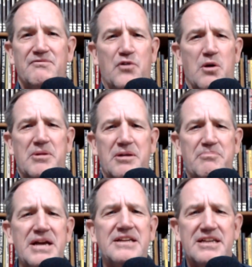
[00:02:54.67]
form an
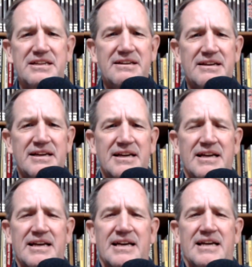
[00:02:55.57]
opinion,
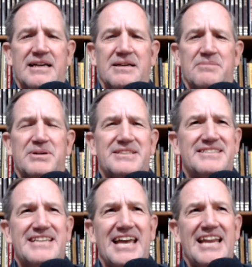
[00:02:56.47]
but to
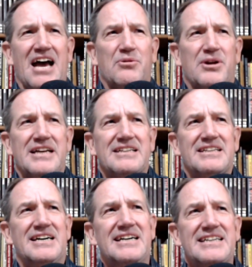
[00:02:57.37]
say it outright
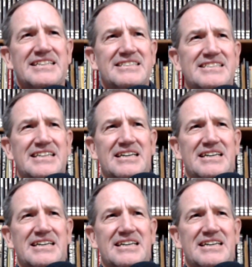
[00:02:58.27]
is